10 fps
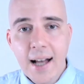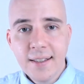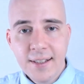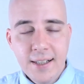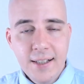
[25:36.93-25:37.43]

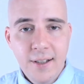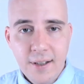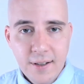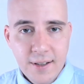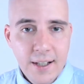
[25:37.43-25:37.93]
not
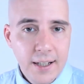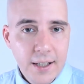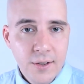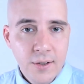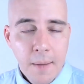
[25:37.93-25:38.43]
seize
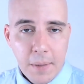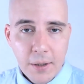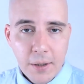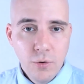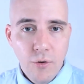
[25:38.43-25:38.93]
cities,
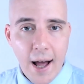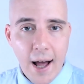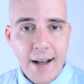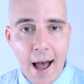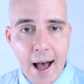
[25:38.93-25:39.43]
but to
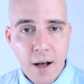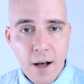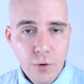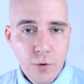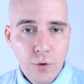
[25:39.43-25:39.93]
grind
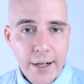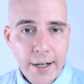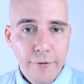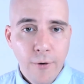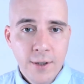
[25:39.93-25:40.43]
down
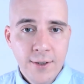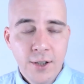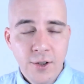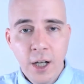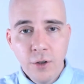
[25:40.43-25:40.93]
Ukrainian
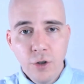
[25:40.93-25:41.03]
forces,